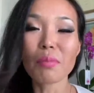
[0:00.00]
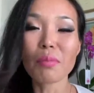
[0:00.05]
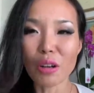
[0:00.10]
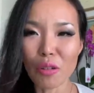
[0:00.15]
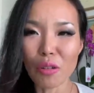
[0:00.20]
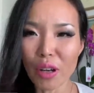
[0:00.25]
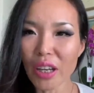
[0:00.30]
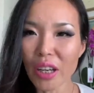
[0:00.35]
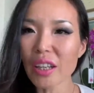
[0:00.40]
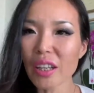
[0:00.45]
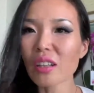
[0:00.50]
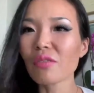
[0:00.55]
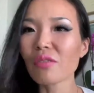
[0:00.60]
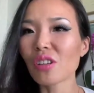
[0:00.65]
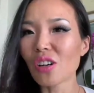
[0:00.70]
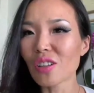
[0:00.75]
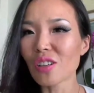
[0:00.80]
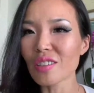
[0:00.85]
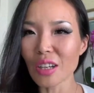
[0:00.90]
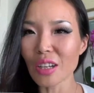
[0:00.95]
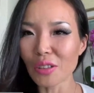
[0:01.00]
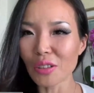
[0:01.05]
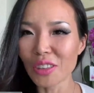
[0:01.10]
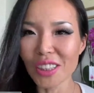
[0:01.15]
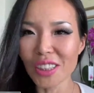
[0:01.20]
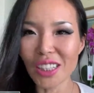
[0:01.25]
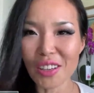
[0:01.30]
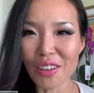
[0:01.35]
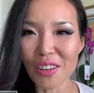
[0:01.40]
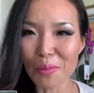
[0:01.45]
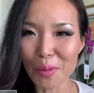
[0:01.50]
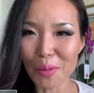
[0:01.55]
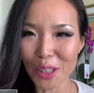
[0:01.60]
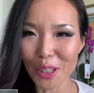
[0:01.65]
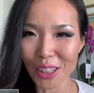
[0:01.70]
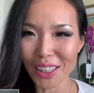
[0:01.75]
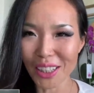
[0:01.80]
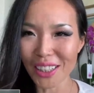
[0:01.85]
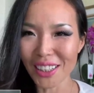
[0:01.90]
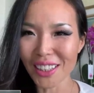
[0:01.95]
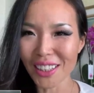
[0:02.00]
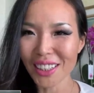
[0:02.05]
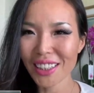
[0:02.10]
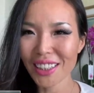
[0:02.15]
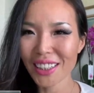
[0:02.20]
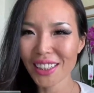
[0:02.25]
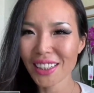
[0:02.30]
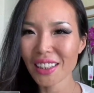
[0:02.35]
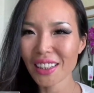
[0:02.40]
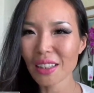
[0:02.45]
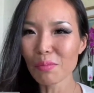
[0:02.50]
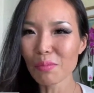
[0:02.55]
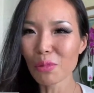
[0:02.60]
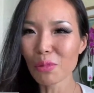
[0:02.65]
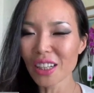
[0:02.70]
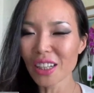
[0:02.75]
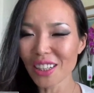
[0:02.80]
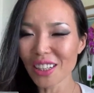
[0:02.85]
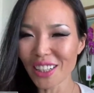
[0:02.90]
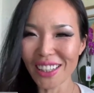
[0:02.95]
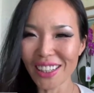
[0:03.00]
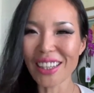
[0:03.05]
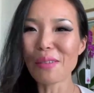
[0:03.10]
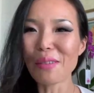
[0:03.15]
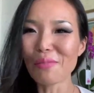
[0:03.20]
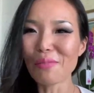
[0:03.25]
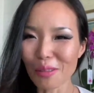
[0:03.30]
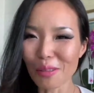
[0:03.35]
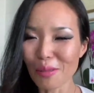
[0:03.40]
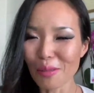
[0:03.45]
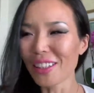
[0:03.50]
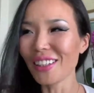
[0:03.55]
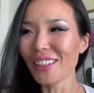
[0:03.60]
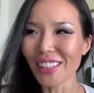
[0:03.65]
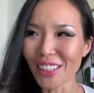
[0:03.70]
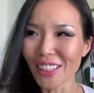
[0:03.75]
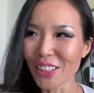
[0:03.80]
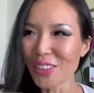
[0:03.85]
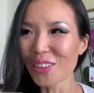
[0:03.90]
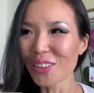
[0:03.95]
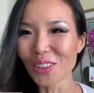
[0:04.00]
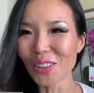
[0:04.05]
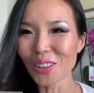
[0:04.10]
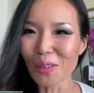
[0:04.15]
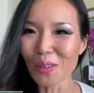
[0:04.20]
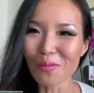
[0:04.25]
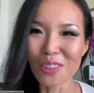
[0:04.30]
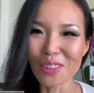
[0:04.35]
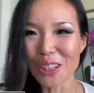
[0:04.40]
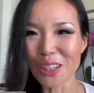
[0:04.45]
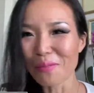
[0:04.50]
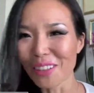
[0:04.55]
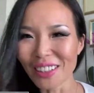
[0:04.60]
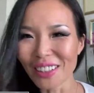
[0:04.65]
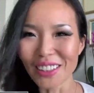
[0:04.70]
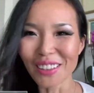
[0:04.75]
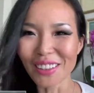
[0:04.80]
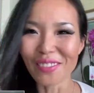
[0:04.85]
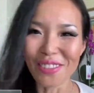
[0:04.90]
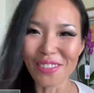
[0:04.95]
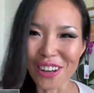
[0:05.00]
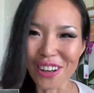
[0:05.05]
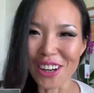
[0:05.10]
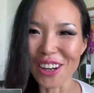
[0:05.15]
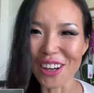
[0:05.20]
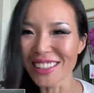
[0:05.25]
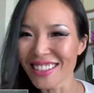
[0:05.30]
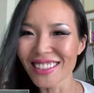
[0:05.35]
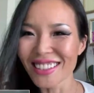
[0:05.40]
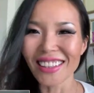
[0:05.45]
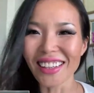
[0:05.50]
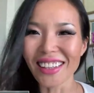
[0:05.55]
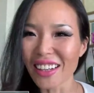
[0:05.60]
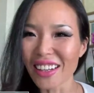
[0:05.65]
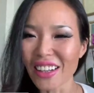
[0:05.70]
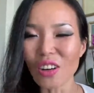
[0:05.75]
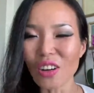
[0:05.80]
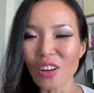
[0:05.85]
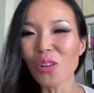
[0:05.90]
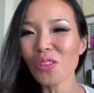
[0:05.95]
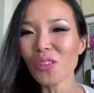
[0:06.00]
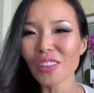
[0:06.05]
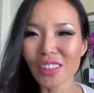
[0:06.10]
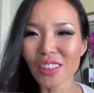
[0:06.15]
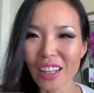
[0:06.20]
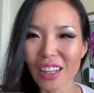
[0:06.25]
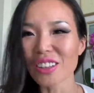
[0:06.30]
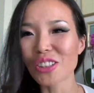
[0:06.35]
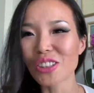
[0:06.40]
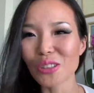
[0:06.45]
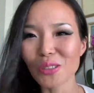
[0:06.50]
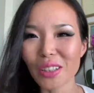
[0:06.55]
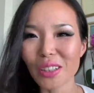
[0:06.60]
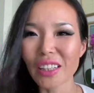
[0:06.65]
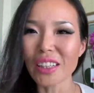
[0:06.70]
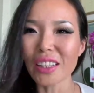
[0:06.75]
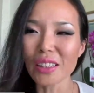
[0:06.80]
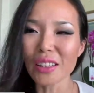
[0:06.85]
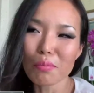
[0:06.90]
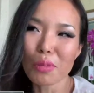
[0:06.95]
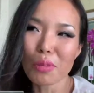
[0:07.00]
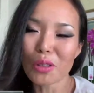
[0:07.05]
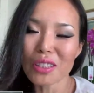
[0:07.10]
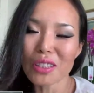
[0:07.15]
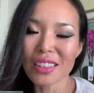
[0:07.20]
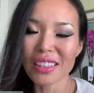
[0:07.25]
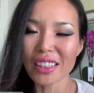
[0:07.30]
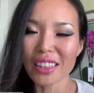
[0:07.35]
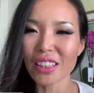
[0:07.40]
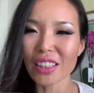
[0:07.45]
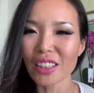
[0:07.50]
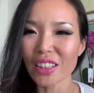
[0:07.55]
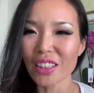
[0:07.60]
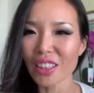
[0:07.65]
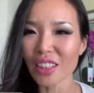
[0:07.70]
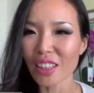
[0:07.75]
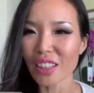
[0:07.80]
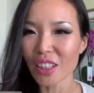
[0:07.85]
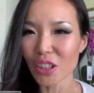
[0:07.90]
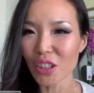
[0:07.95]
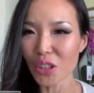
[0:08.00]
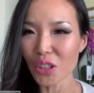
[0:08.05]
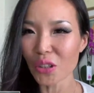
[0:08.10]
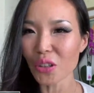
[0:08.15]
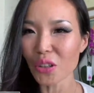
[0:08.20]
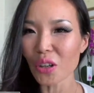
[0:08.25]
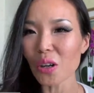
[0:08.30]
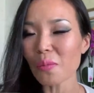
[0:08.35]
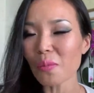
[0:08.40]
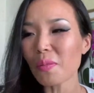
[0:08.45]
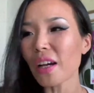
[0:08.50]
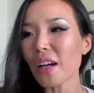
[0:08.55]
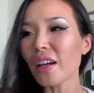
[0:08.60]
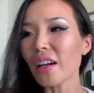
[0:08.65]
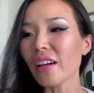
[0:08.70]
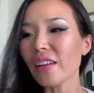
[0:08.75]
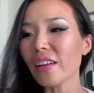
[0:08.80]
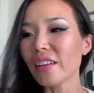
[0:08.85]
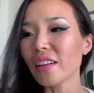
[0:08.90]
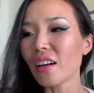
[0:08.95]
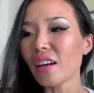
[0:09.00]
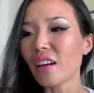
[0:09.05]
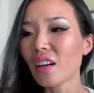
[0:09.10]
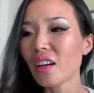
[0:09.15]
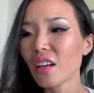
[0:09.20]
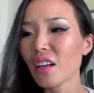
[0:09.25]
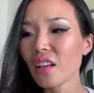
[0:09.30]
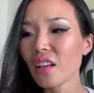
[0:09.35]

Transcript: Bahrain, of course, Saudi Arabia, Bulgaria, Romania, Europe, Germany, France, uh, all the country in mostly in, in Europe and uh,